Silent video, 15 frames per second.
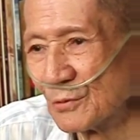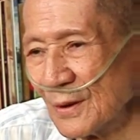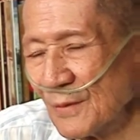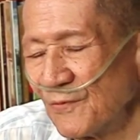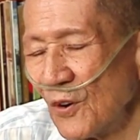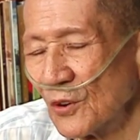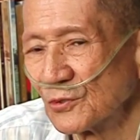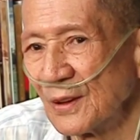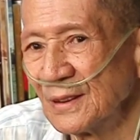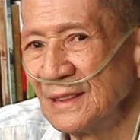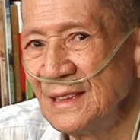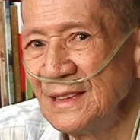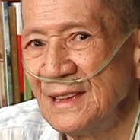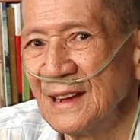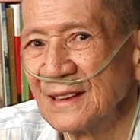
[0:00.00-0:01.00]
for 20
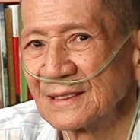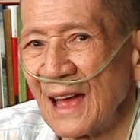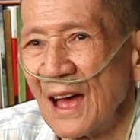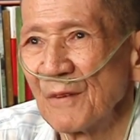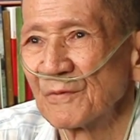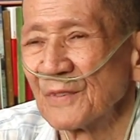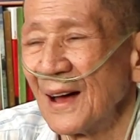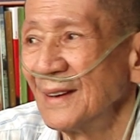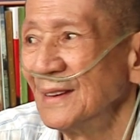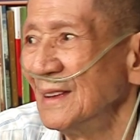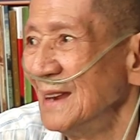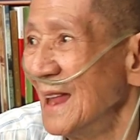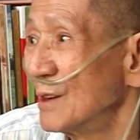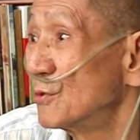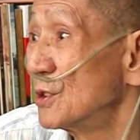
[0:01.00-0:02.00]
years, I have run a
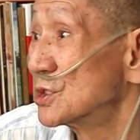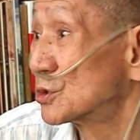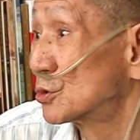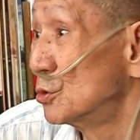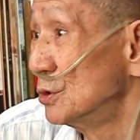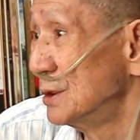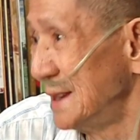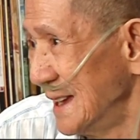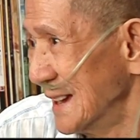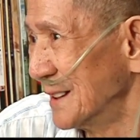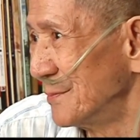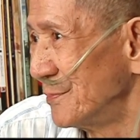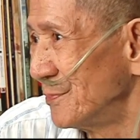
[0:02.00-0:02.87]
language school here.